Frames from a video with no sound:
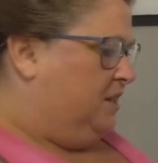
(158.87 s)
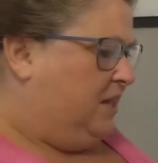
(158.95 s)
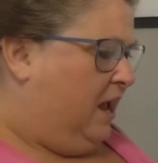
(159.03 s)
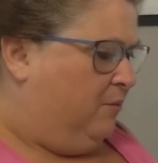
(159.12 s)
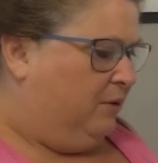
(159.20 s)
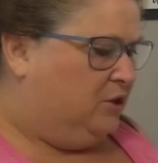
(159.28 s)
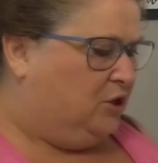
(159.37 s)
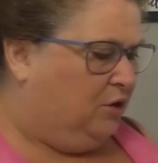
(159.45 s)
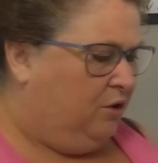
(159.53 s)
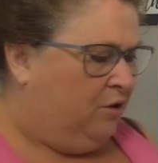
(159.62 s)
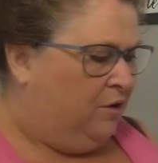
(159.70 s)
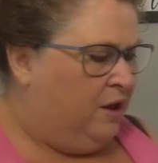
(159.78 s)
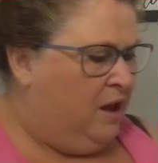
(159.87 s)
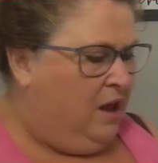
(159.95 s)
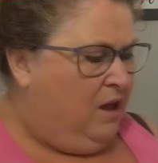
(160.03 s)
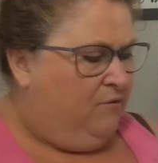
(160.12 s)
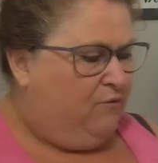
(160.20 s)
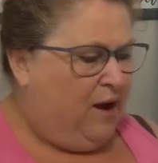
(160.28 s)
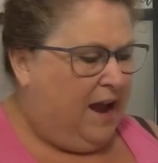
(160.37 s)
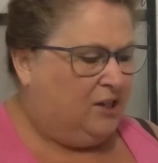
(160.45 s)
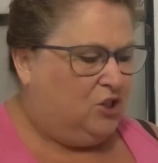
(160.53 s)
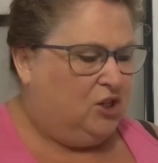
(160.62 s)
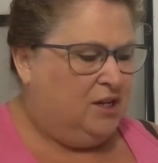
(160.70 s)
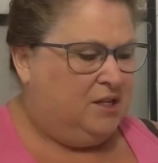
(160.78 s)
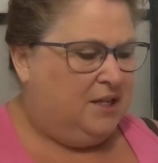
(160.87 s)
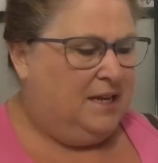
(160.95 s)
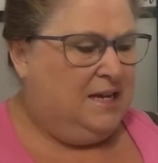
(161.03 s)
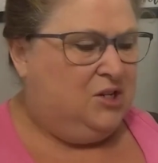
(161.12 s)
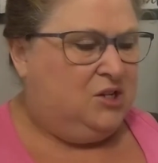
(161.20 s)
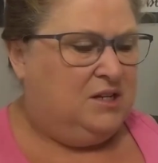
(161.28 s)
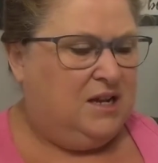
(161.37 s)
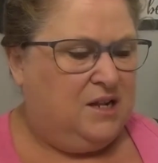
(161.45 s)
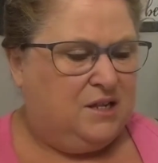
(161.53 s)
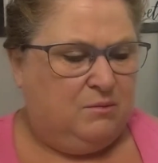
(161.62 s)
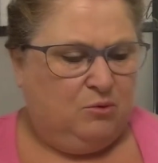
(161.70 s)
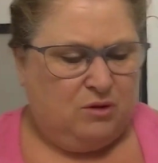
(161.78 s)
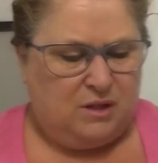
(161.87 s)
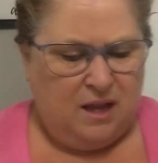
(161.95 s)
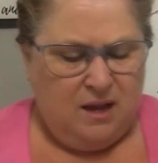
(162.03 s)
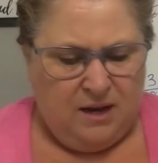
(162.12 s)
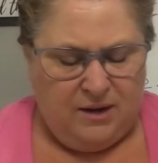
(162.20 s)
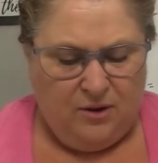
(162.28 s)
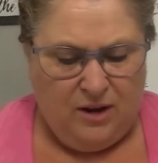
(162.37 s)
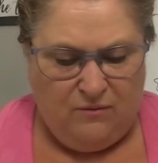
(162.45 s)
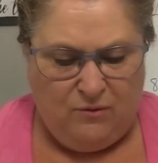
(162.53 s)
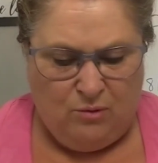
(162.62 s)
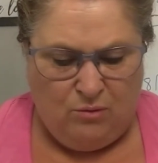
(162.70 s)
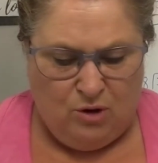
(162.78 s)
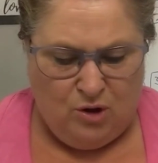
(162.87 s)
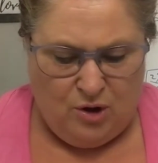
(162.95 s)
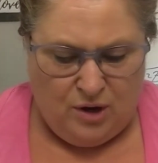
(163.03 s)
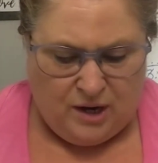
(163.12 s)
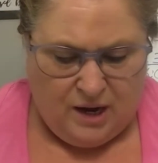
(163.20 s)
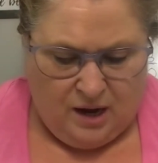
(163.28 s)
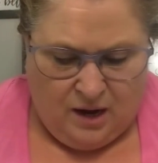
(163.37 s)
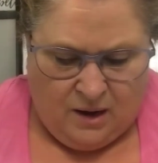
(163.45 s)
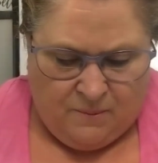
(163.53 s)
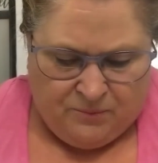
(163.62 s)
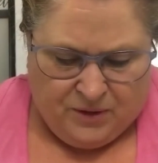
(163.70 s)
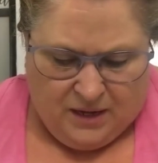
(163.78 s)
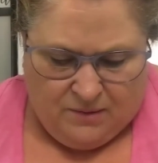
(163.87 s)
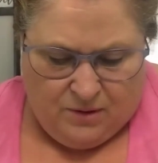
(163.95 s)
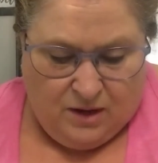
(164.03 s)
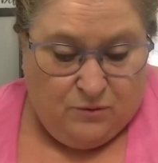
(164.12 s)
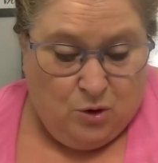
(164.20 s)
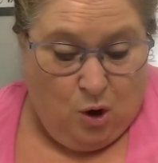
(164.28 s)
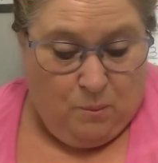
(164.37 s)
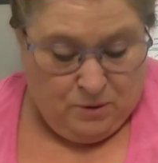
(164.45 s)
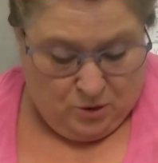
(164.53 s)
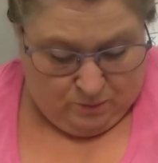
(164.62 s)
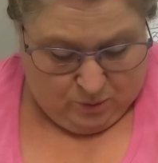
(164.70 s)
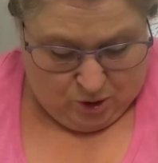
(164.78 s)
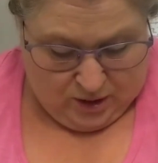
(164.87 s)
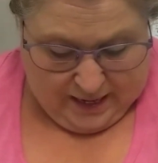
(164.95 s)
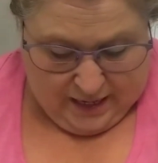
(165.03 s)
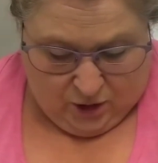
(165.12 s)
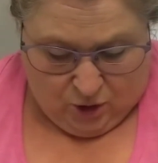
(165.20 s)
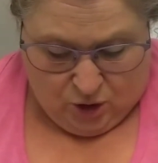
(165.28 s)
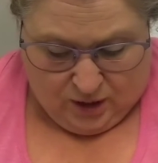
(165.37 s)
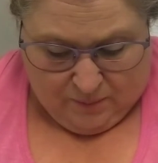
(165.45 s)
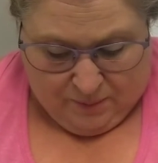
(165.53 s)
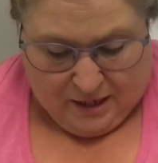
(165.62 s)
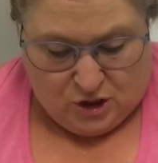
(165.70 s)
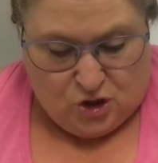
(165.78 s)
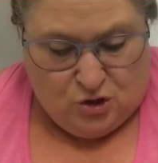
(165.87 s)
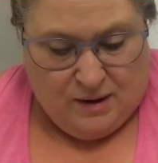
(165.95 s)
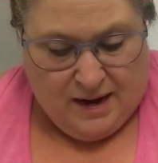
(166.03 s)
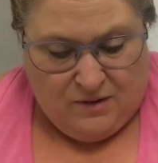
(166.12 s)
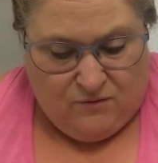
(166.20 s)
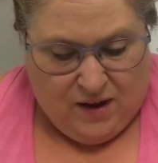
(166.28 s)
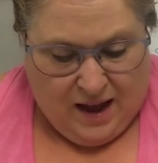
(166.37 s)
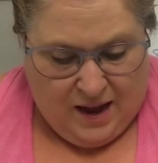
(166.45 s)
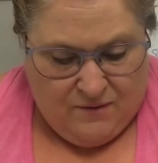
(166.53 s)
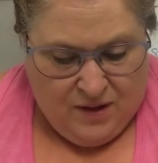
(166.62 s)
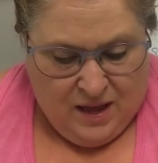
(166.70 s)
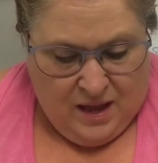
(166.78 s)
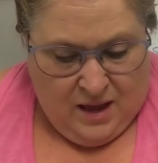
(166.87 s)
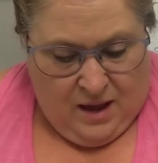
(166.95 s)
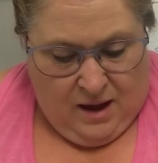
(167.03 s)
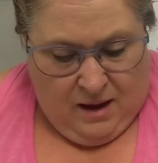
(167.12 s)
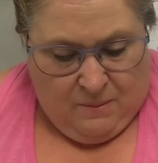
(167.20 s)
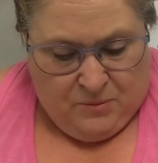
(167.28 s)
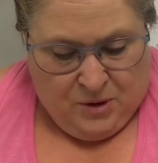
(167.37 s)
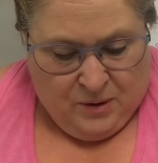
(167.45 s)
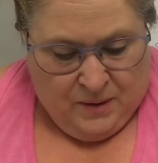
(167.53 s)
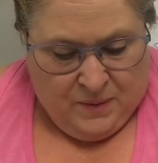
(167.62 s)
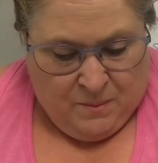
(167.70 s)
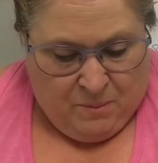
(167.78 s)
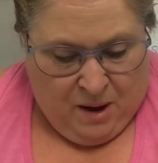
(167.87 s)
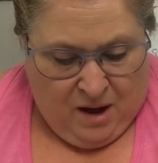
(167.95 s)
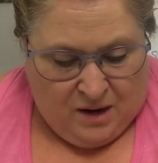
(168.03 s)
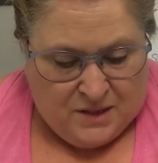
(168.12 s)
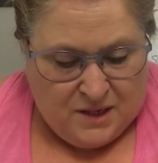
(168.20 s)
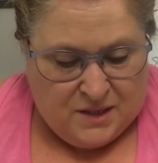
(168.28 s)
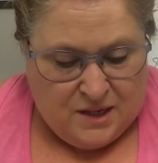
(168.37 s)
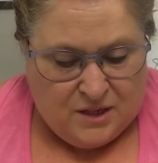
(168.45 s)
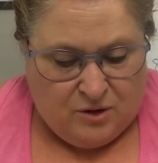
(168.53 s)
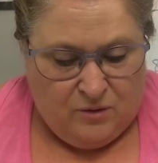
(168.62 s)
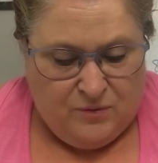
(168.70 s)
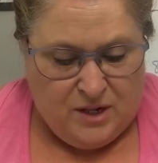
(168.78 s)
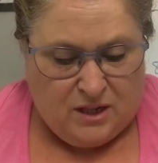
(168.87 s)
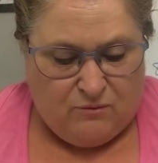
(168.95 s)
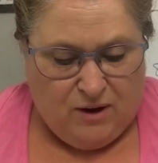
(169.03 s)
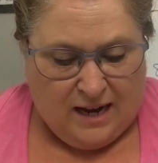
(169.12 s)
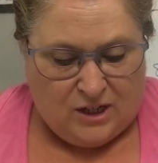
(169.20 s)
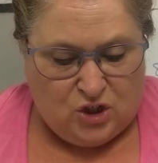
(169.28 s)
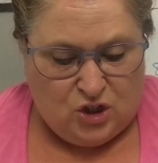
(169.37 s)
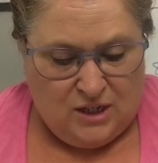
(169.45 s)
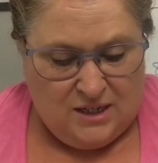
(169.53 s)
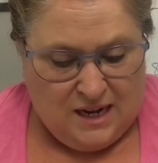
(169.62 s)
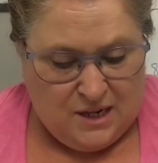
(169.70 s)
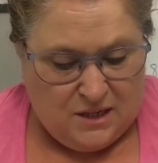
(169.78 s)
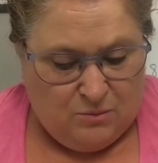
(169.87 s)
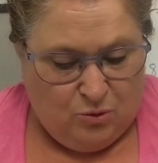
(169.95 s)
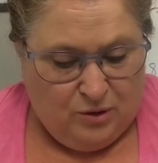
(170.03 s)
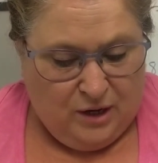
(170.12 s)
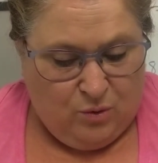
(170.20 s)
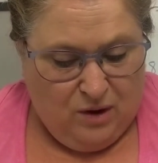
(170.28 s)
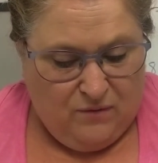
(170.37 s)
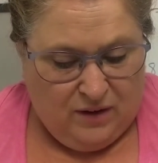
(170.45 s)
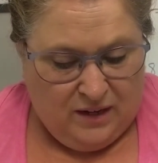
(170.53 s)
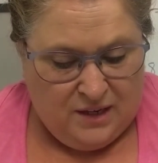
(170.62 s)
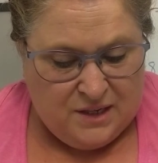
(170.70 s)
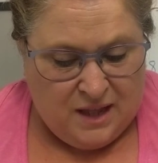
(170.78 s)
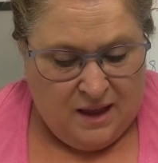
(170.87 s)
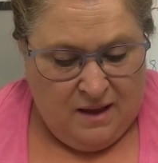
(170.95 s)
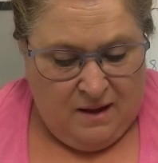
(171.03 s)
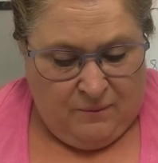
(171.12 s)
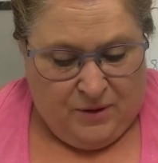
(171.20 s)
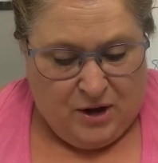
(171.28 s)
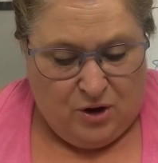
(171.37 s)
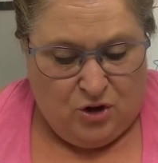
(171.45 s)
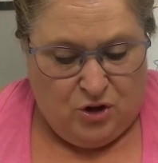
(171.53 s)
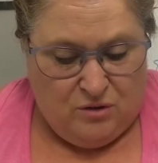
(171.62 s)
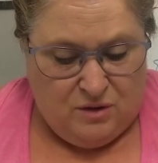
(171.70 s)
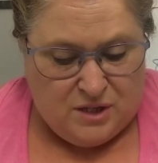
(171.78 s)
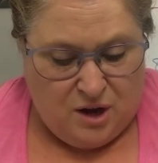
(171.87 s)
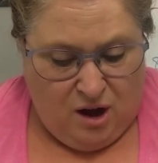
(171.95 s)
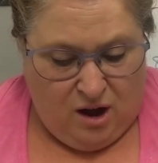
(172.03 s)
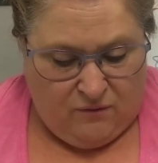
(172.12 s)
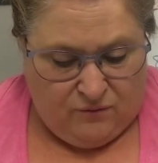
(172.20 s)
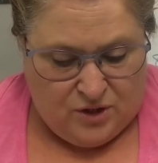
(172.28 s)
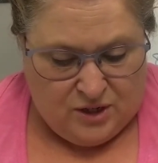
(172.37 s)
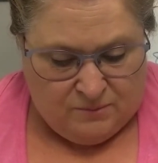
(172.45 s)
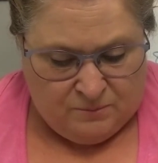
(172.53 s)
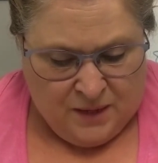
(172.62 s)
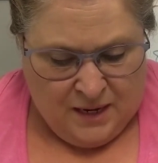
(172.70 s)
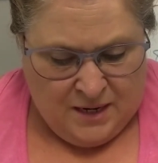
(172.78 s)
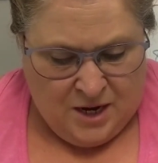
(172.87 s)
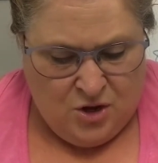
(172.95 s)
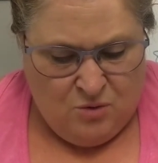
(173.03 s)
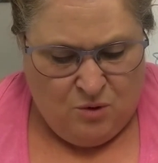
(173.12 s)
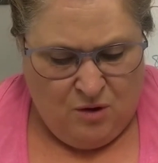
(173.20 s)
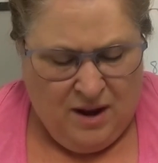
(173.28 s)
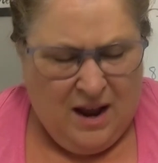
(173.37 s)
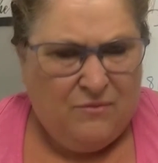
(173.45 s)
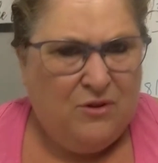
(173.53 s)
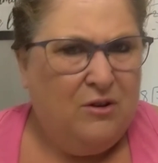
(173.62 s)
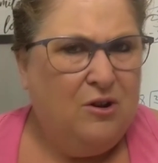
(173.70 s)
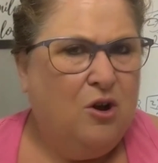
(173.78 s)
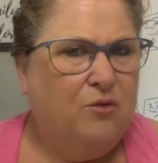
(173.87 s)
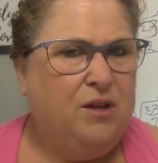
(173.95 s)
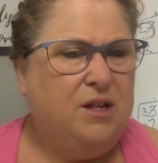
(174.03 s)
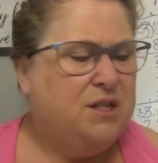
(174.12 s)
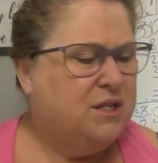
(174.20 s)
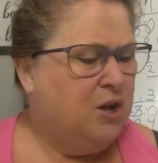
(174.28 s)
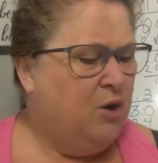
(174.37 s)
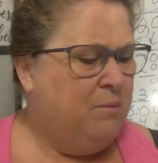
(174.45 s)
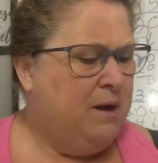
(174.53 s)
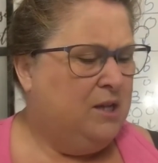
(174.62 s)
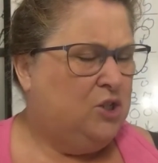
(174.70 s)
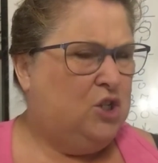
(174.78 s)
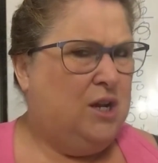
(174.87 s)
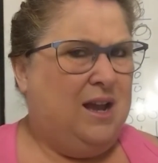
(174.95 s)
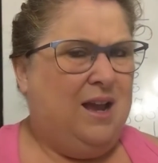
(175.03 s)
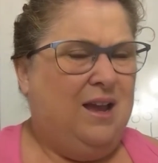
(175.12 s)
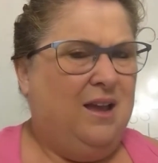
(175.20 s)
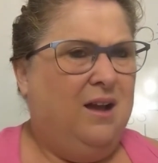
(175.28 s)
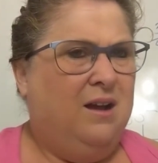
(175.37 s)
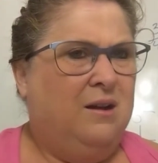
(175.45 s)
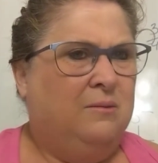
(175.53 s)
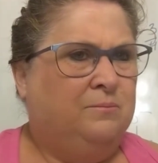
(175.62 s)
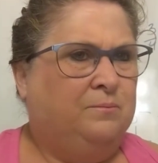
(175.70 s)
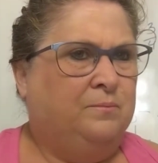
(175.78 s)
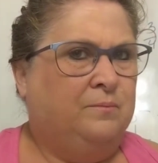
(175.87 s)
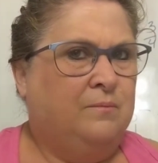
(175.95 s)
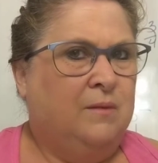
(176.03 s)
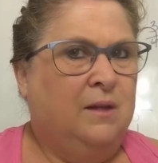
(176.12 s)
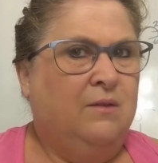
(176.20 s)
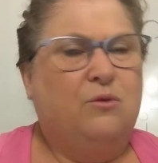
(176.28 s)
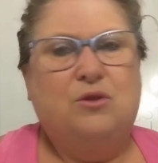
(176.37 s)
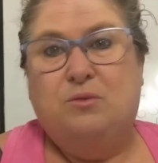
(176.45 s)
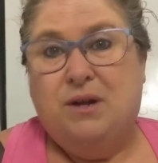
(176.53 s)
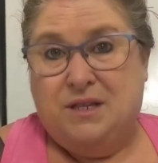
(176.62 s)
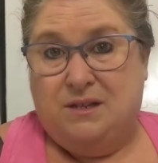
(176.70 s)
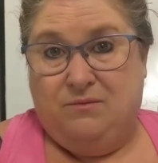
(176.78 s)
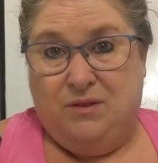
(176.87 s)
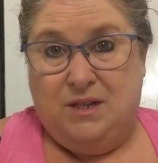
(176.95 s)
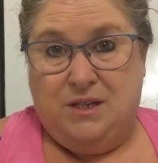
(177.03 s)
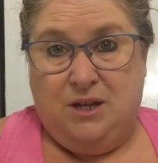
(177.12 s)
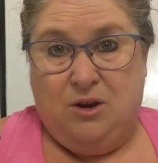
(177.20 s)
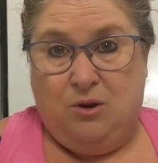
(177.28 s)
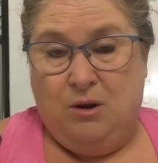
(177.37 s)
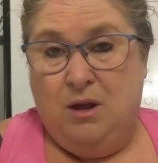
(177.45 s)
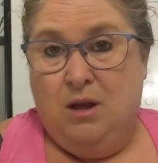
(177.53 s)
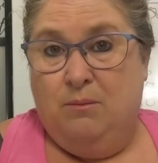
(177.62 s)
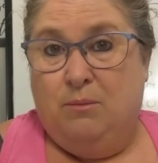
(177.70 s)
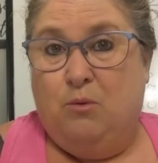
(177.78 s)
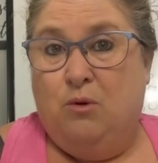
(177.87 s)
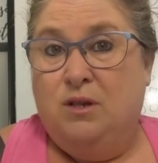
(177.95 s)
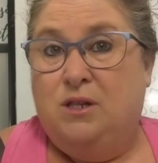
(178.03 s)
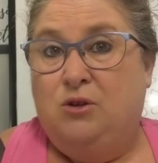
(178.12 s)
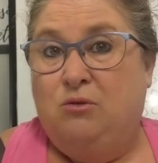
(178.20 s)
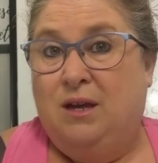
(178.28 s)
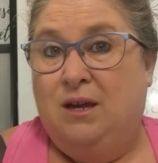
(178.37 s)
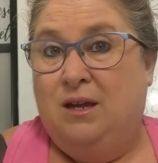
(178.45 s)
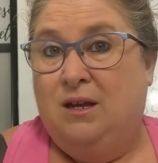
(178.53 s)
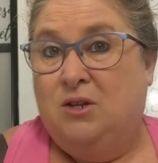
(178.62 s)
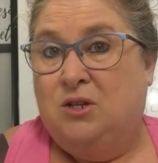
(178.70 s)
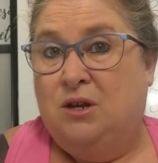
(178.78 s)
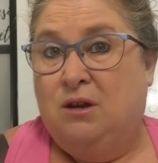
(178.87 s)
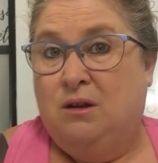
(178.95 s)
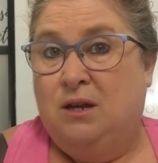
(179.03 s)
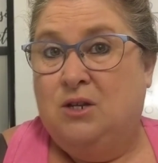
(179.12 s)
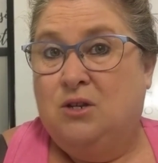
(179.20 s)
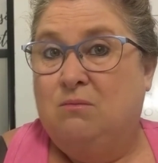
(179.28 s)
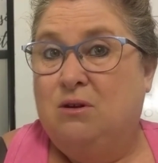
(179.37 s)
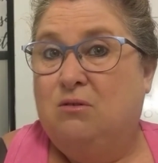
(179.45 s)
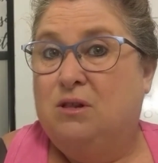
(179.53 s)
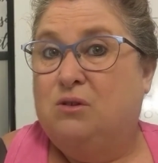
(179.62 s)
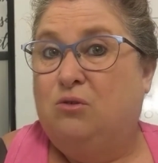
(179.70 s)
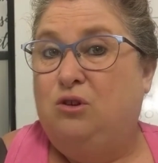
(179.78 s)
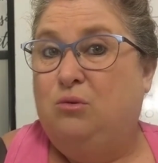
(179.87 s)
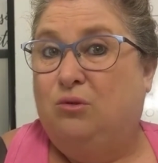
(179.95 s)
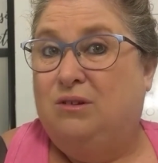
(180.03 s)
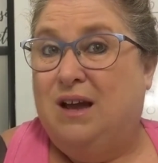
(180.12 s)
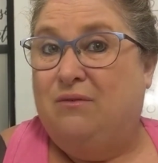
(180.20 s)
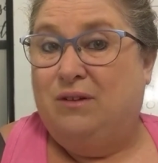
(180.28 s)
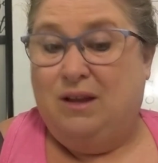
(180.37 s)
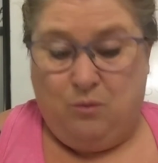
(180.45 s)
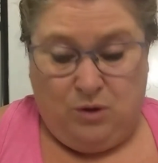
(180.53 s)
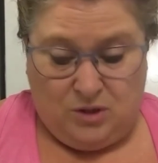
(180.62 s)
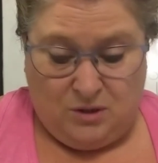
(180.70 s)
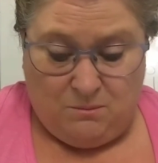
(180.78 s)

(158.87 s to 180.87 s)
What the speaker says: is how we turn fractions into decimals. Now if you look, if you open your book and look at page 285, up there in the box, it says learn these fraction decimal equivalents that are used often. Now you won't have to know these so much for the rest of this year, but once you get into middle school, you will definitely want to